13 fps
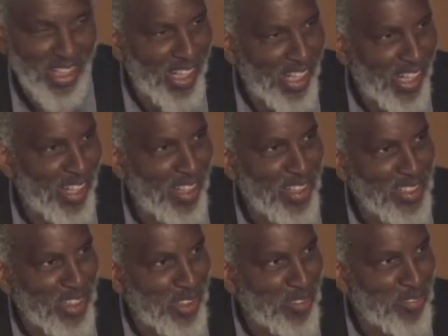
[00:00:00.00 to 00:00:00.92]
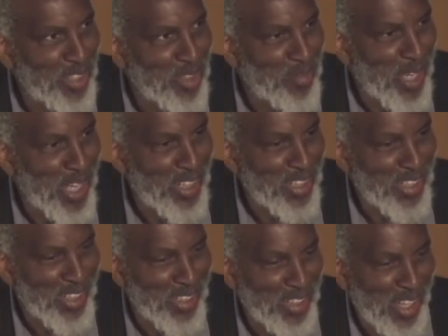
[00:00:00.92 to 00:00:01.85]
and as a good friend of mine,
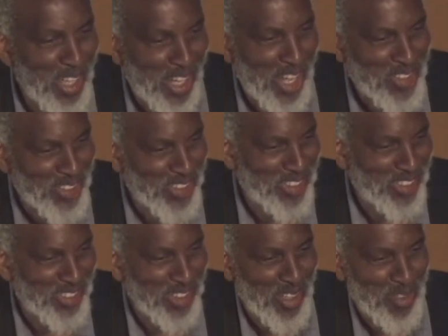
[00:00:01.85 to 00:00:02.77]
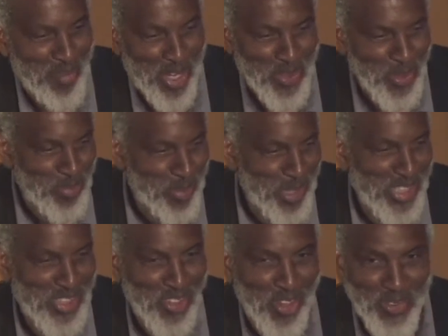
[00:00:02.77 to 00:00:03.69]
and Angela's Manuel
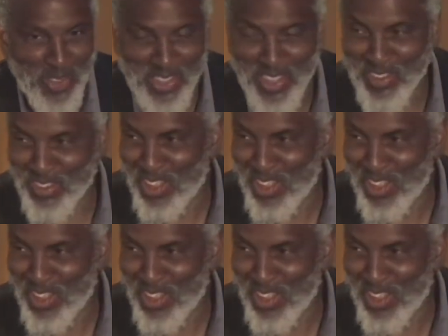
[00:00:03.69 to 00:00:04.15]
Pastor always says,